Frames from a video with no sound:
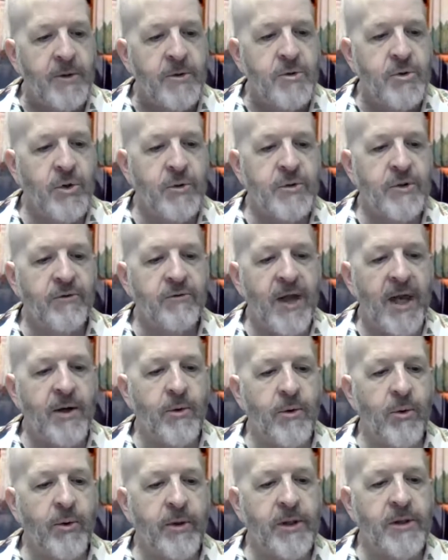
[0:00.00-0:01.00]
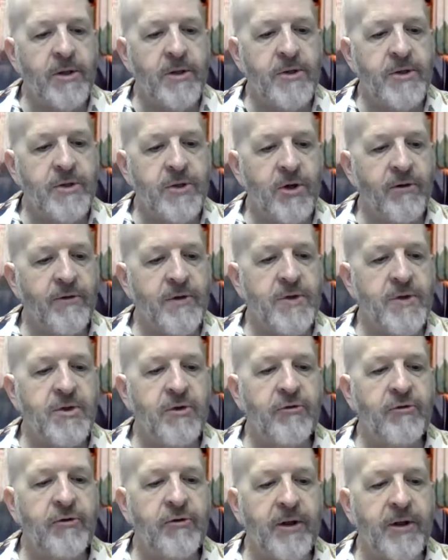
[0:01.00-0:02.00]
Joseph then ordered his servants
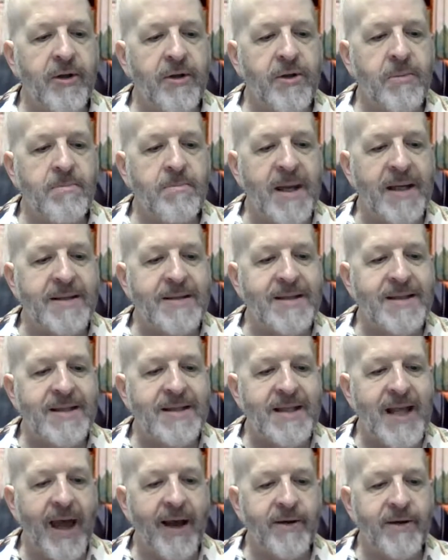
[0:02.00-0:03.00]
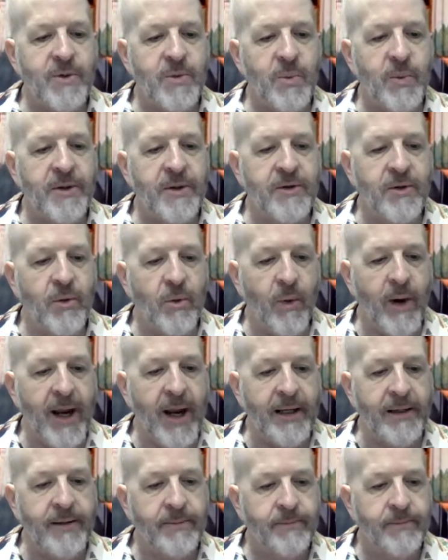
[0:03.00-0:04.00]
to fill the men's sacks with
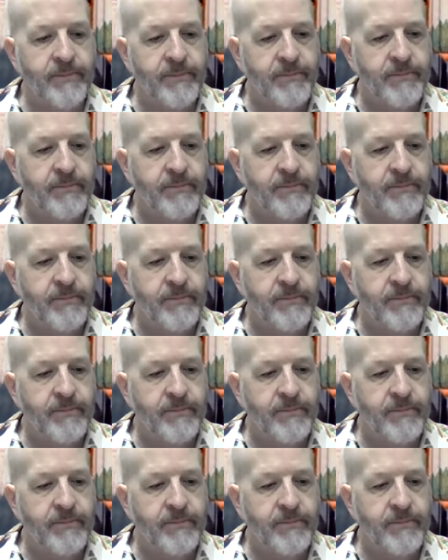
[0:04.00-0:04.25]
grain.